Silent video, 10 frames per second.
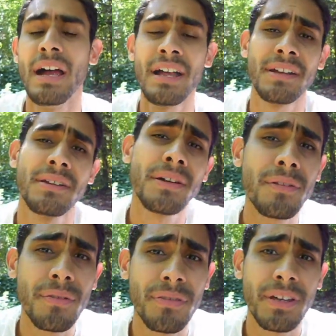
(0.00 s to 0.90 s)
And
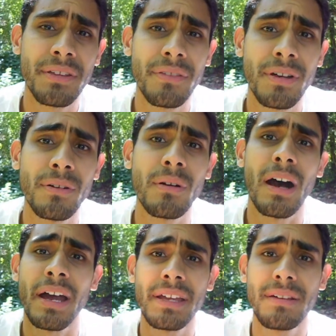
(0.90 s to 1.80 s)
another thing, though,
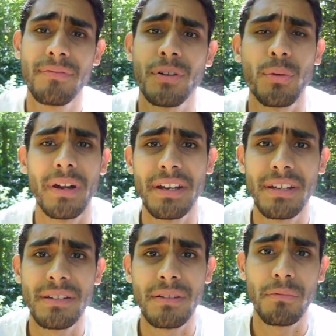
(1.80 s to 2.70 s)
I give
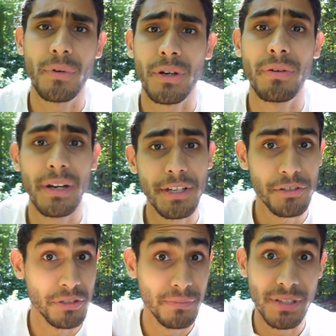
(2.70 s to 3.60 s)
credit where credit
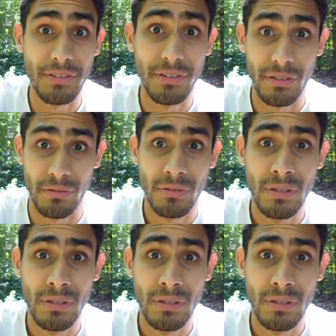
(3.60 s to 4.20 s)
should be due.